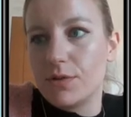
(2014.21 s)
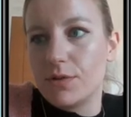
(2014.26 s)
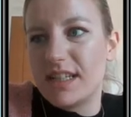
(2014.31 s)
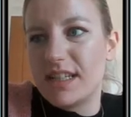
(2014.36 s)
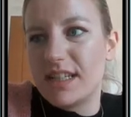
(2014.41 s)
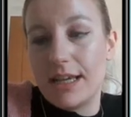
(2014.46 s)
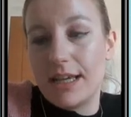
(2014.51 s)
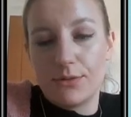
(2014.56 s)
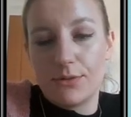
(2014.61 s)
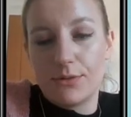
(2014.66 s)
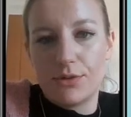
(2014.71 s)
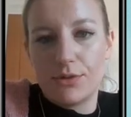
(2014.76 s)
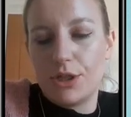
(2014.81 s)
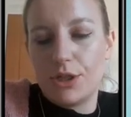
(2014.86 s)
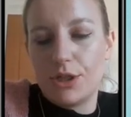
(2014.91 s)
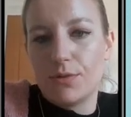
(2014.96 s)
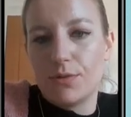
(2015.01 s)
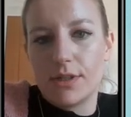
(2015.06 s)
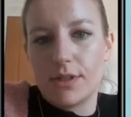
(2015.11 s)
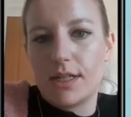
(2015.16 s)
What skills
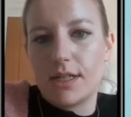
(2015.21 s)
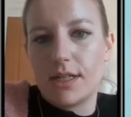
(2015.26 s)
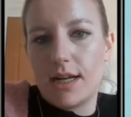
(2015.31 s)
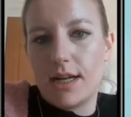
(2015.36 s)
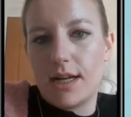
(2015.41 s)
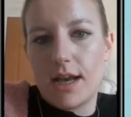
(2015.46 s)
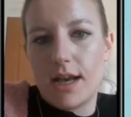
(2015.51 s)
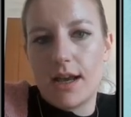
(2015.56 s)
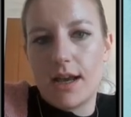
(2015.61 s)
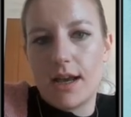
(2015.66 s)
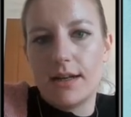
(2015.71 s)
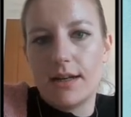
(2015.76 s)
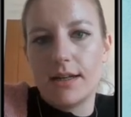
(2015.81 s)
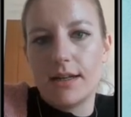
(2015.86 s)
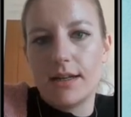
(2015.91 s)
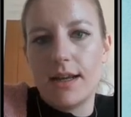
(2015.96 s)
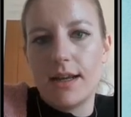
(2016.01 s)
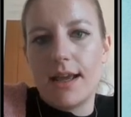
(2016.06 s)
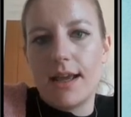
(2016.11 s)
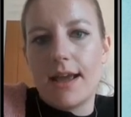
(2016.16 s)
do you want to
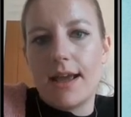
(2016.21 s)
learn?